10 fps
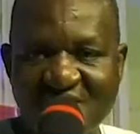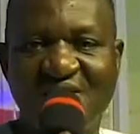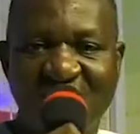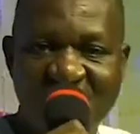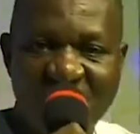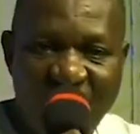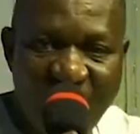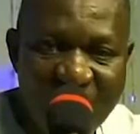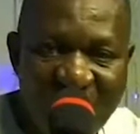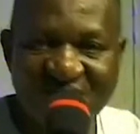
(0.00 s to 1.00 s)
It
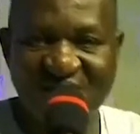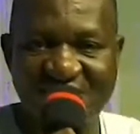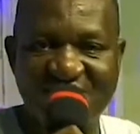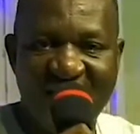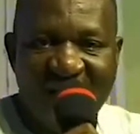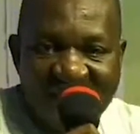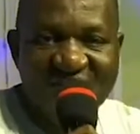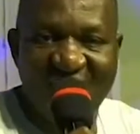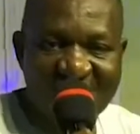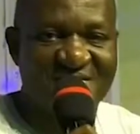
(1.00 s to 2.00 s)
covers his
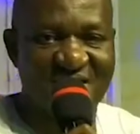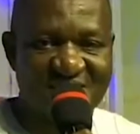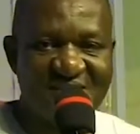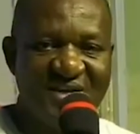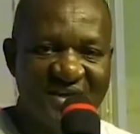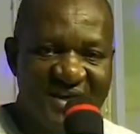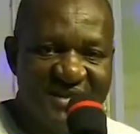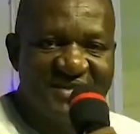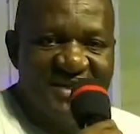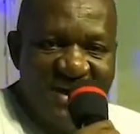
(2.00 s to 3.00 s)
essence.
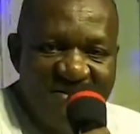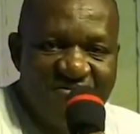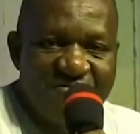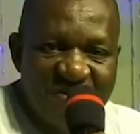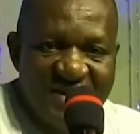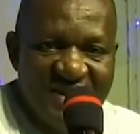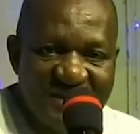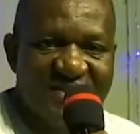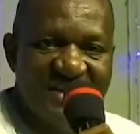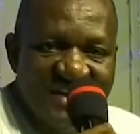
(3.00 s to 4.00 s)
His
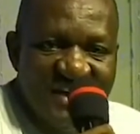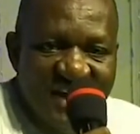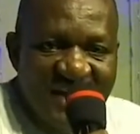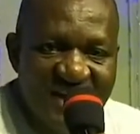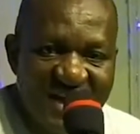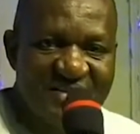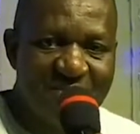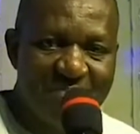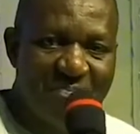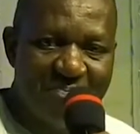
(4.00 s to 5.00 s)
infinite, innate
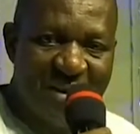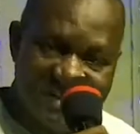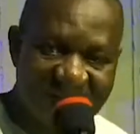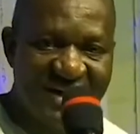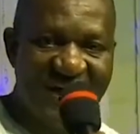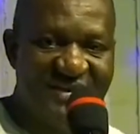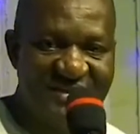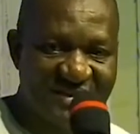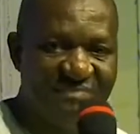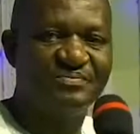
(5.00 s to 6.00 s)

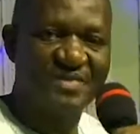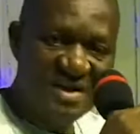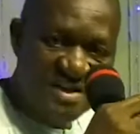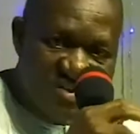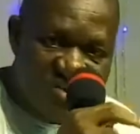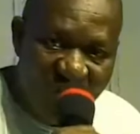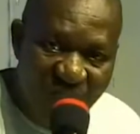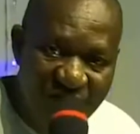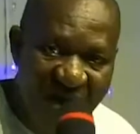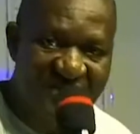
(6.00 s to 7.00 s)
personality is
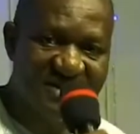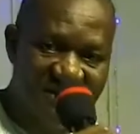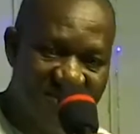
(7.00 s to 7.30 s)
covered by